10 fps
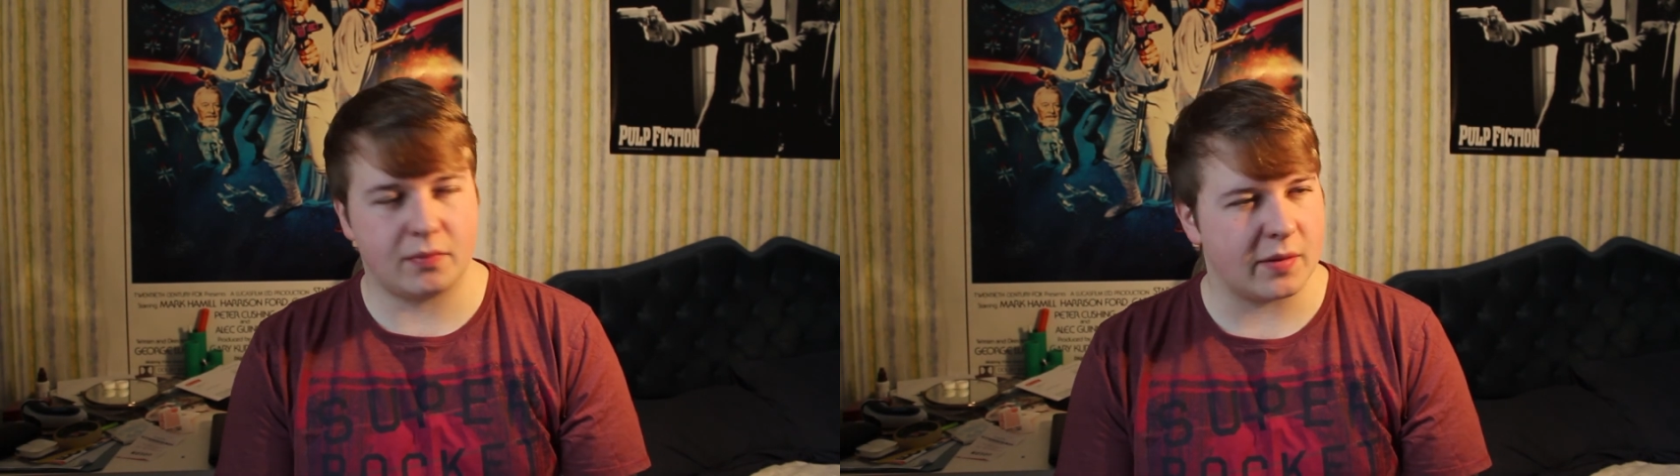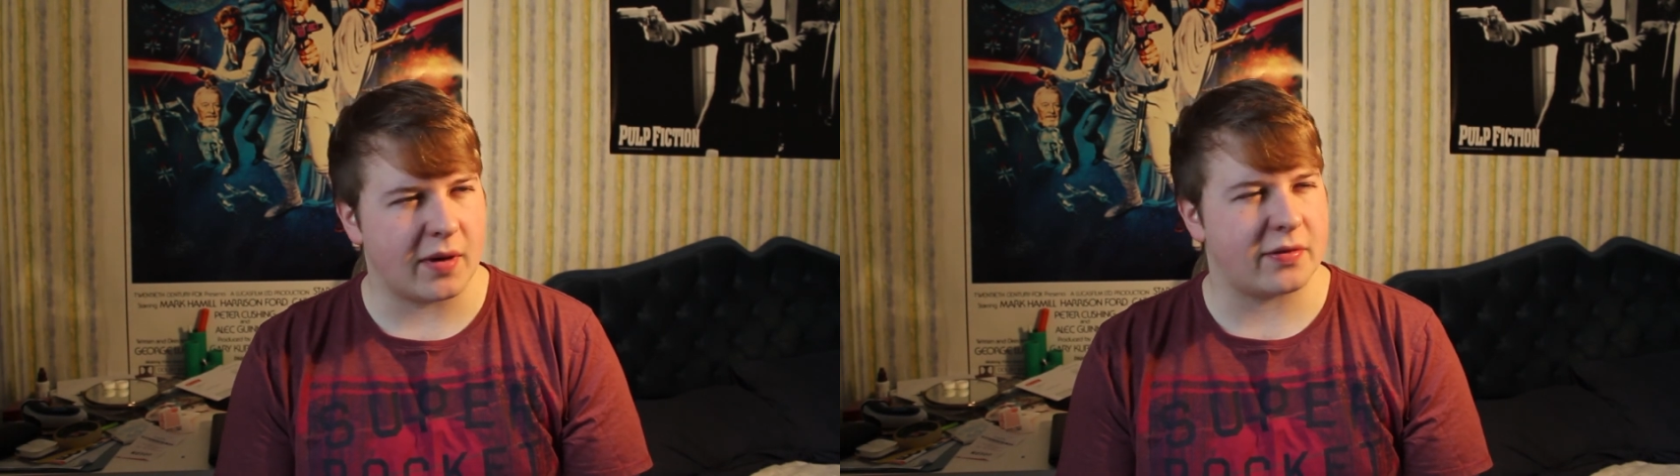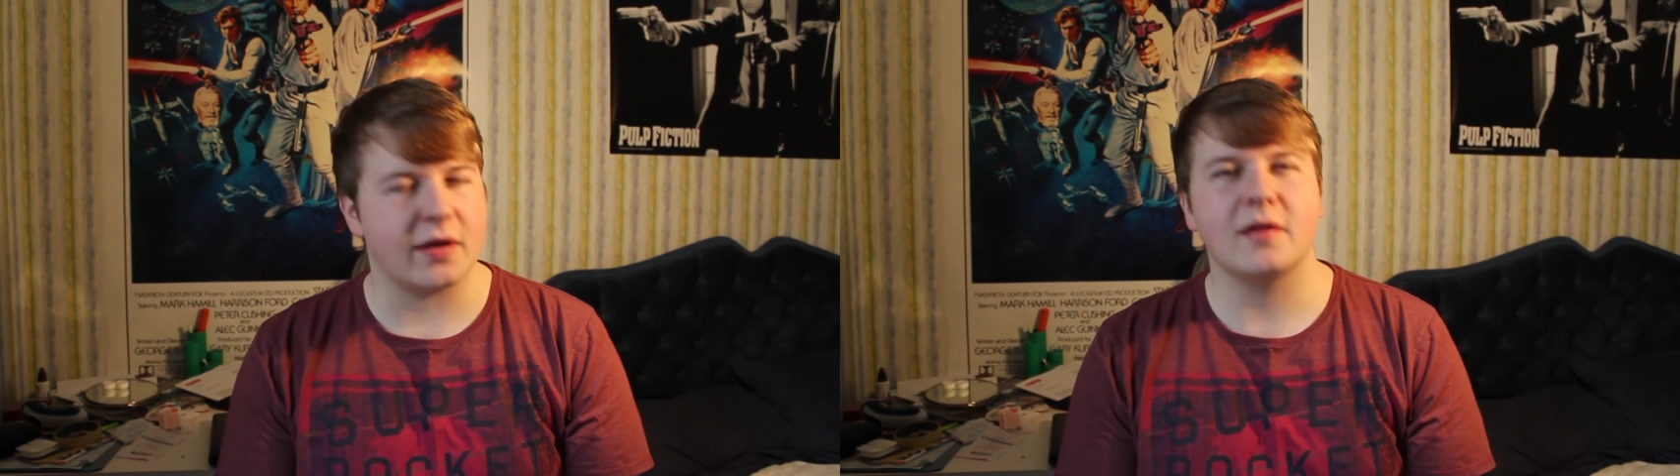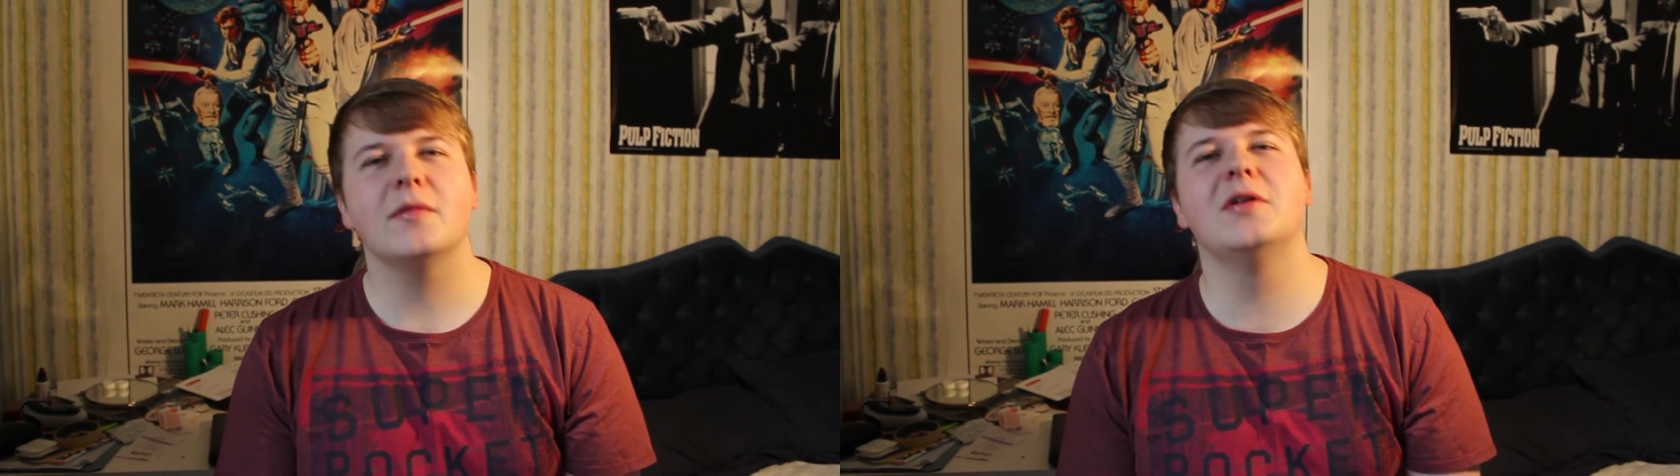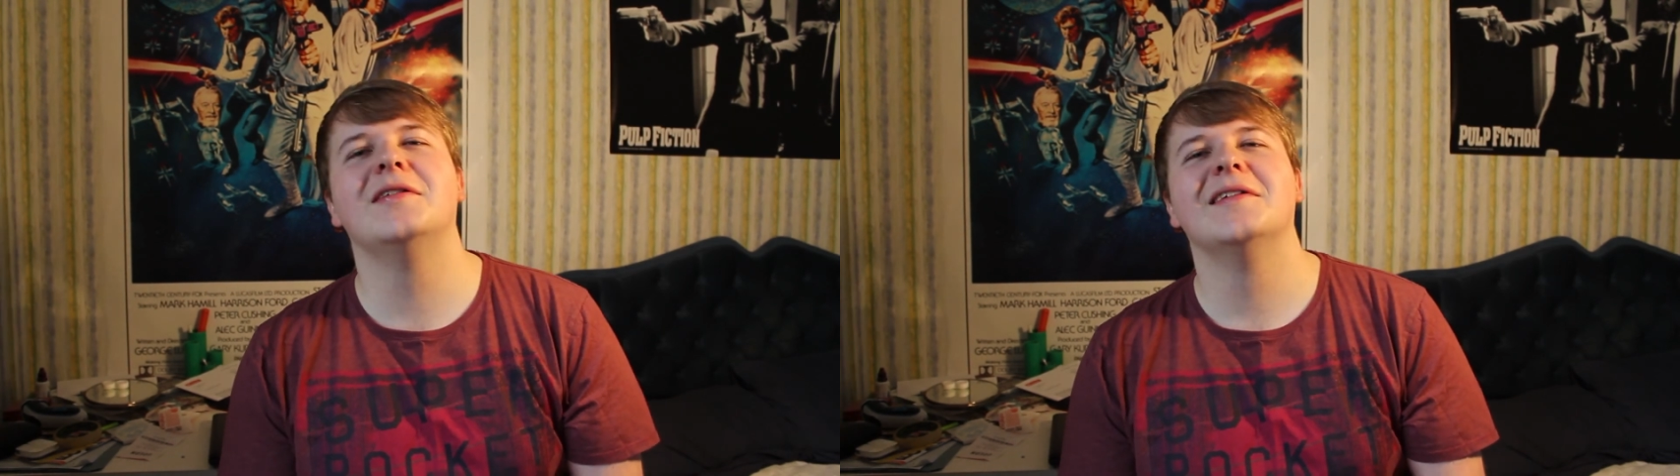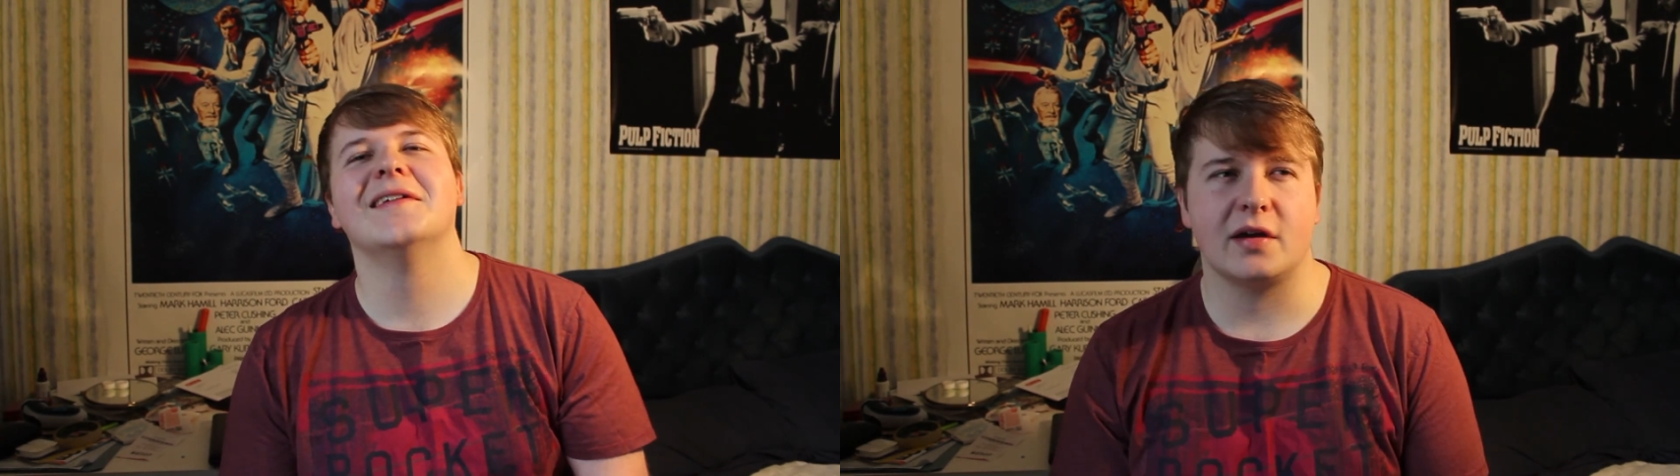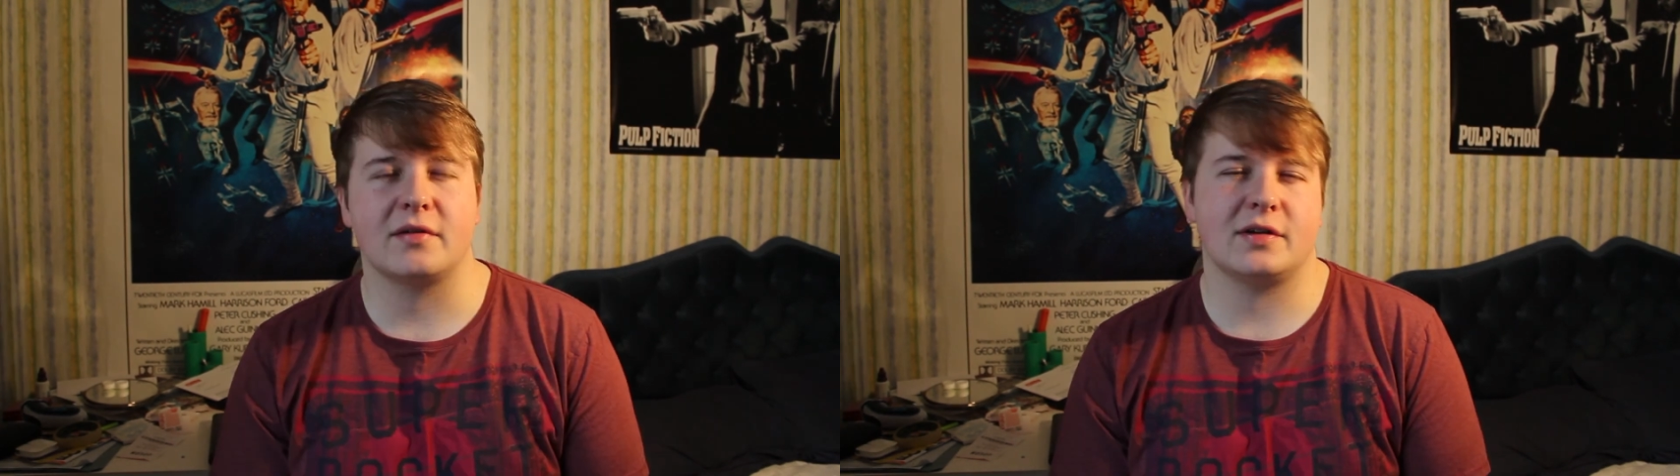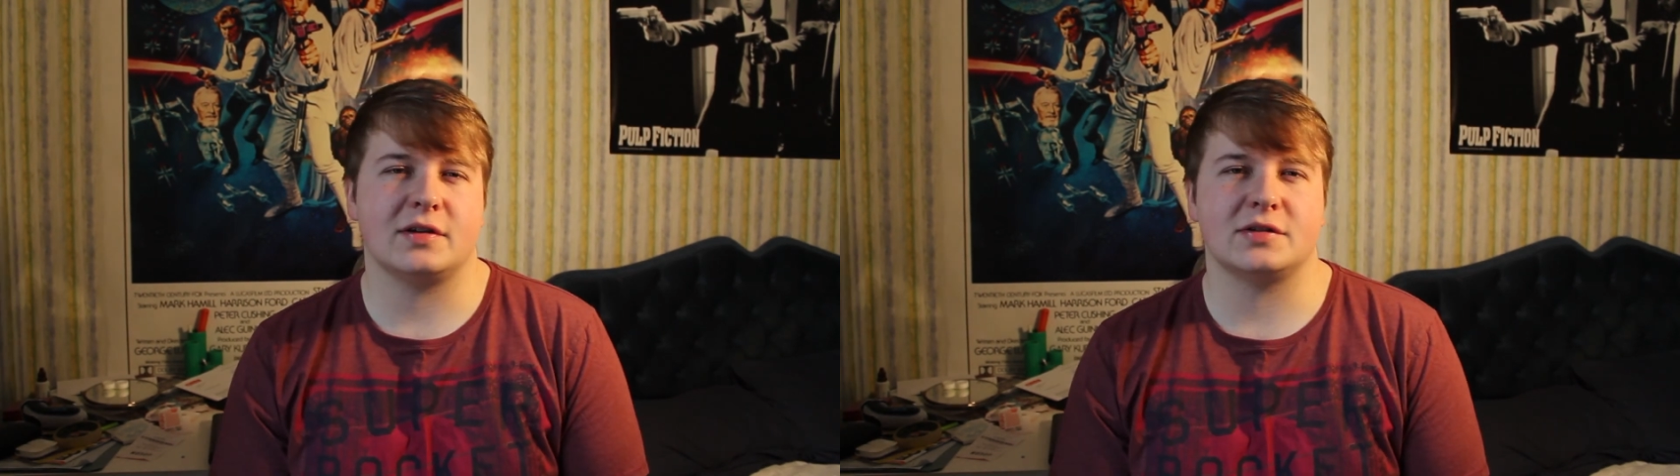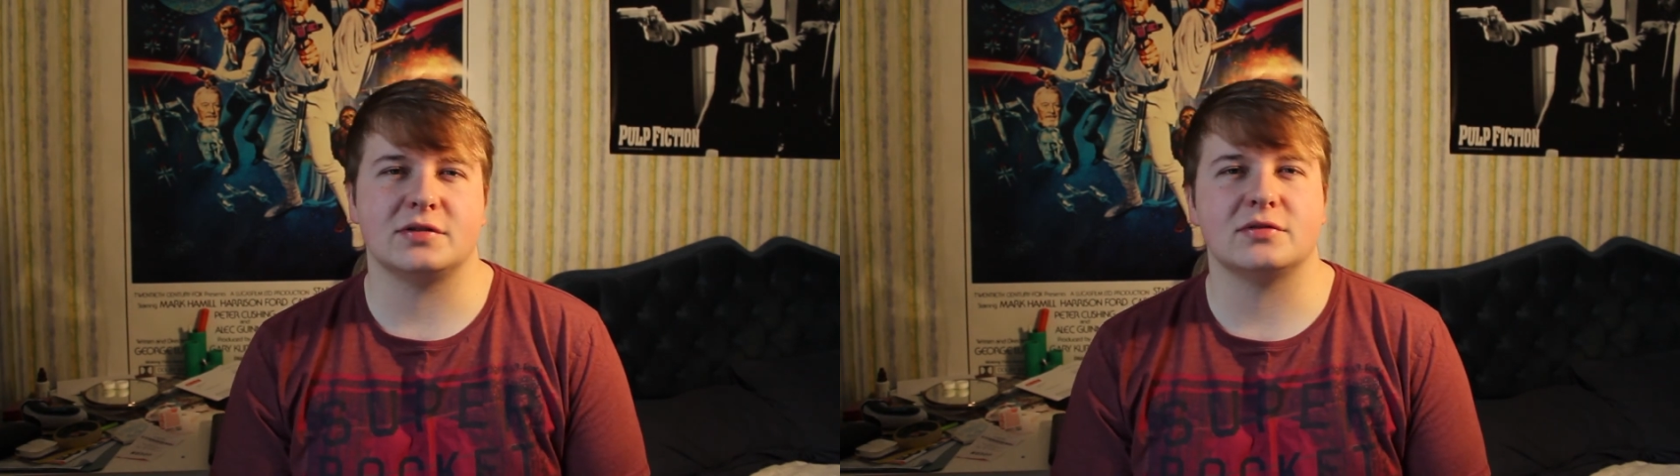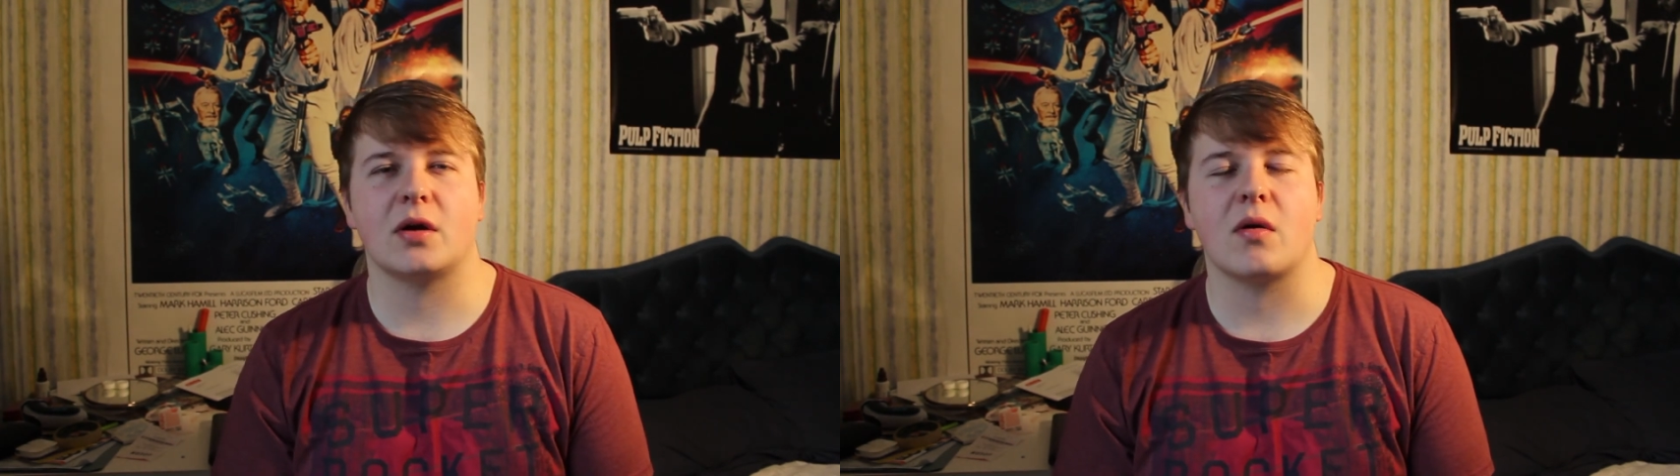In my thing, there is
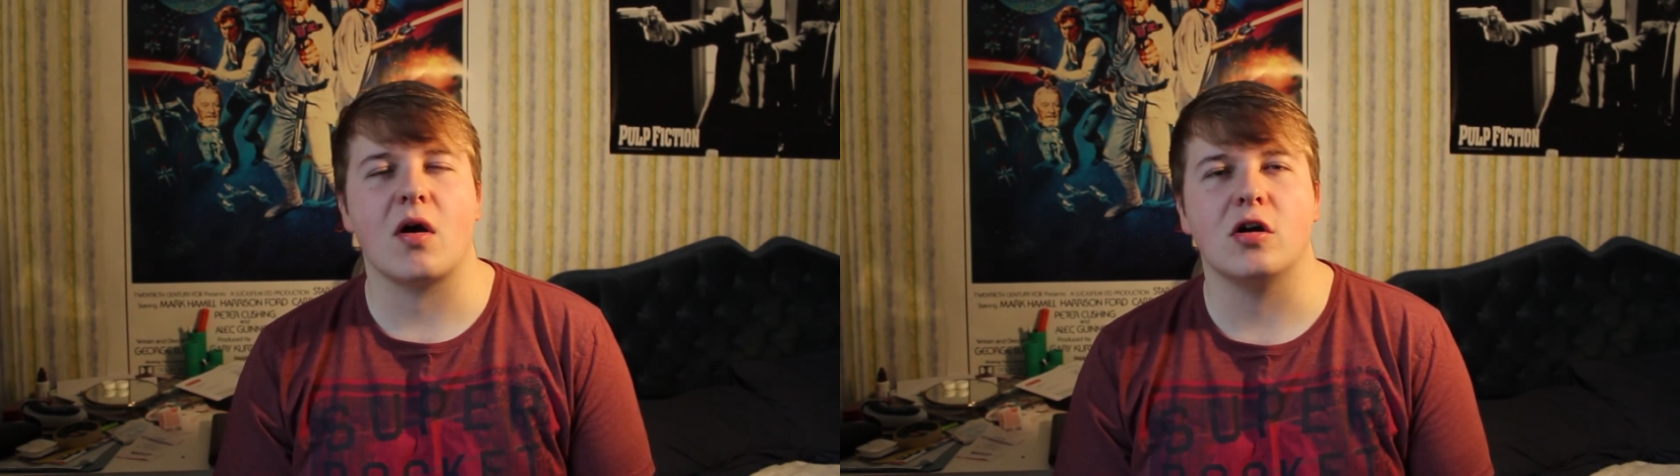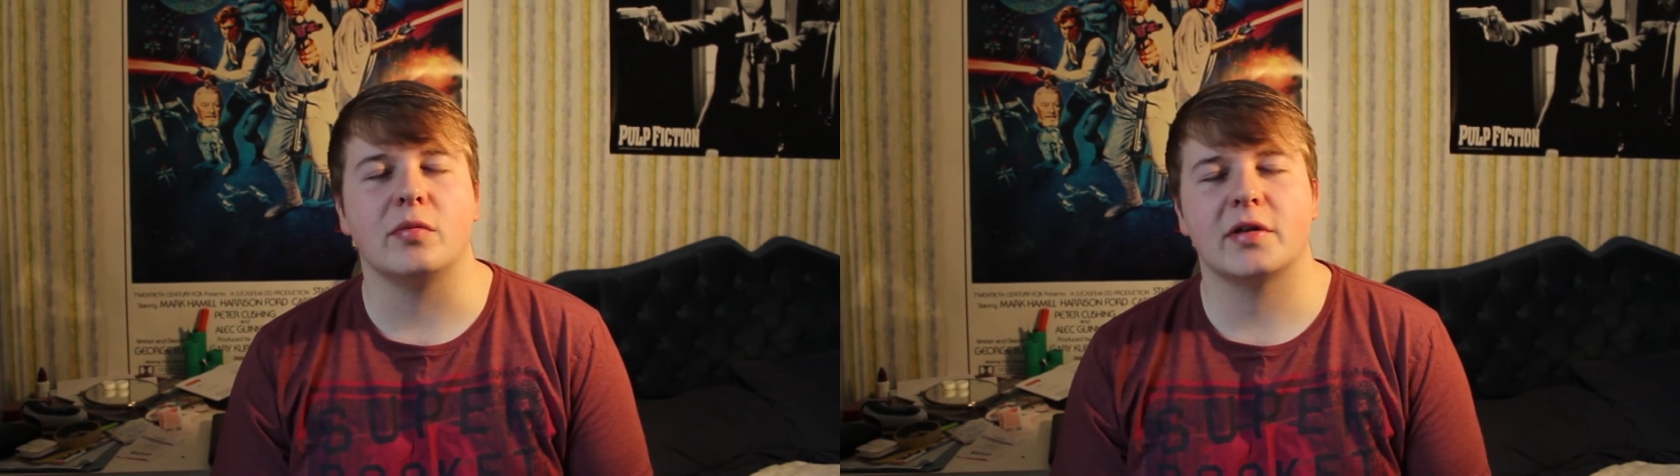no hope.